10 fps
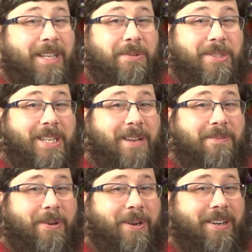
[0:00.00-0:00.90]
That's what you came
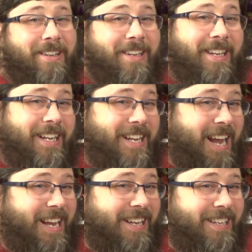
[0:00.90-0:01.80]
for.
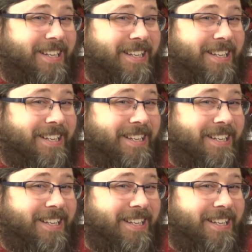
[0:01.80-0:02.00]
Yeah.